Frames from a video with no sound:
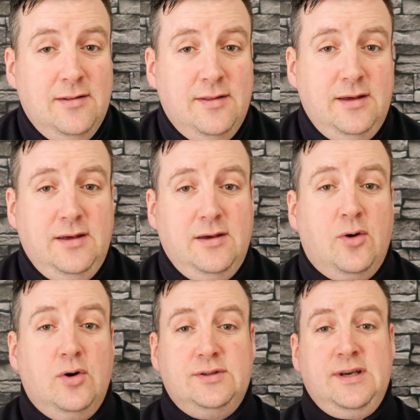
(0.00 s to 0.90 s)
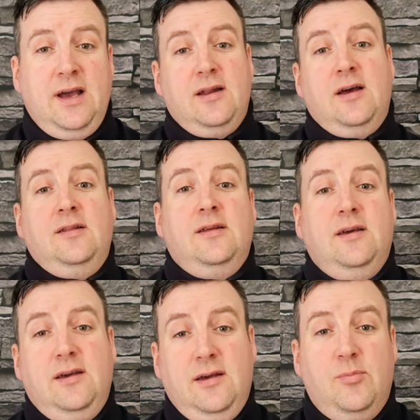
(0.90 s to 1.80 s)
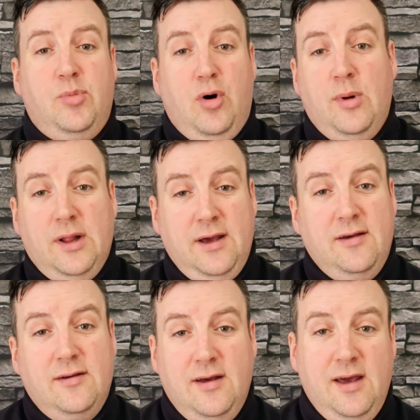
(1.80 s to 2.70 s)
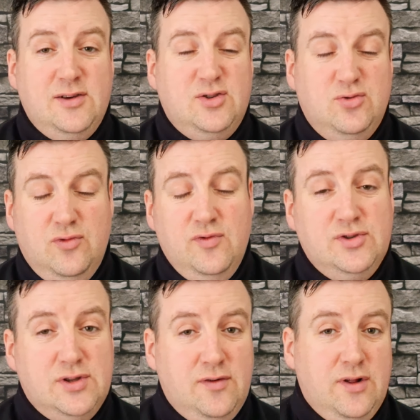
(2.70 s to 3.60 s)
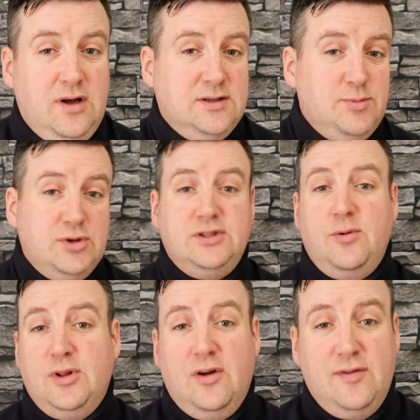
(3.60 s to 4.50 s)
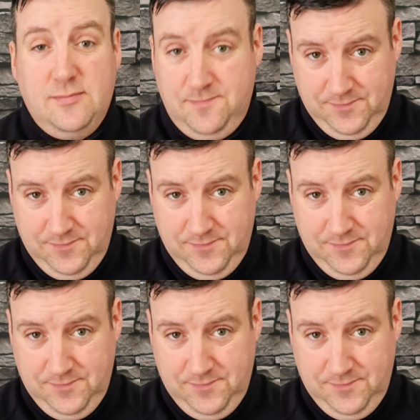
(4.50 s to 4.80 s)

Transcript: the hot tent and the pommely stove and stuff like that. As much as I would love it,